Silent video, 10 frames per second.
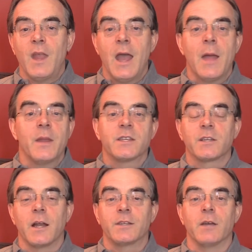And they
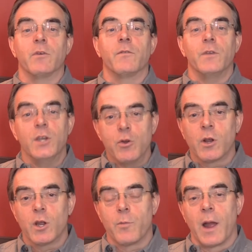decided to get rid of
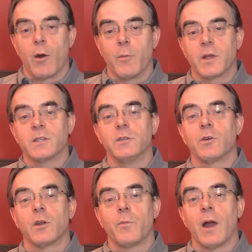nuclear power because
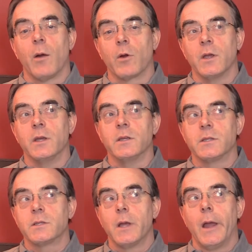nuclear power
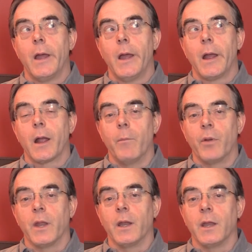is
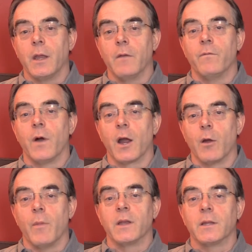completely
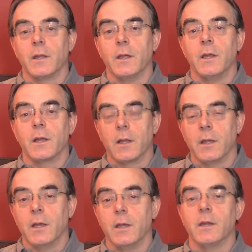environmentally
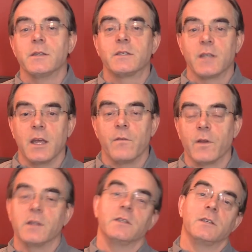clean and safe,
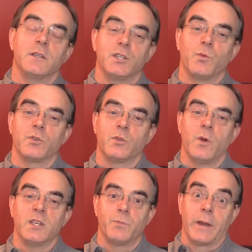and it's easy to dispose of waste.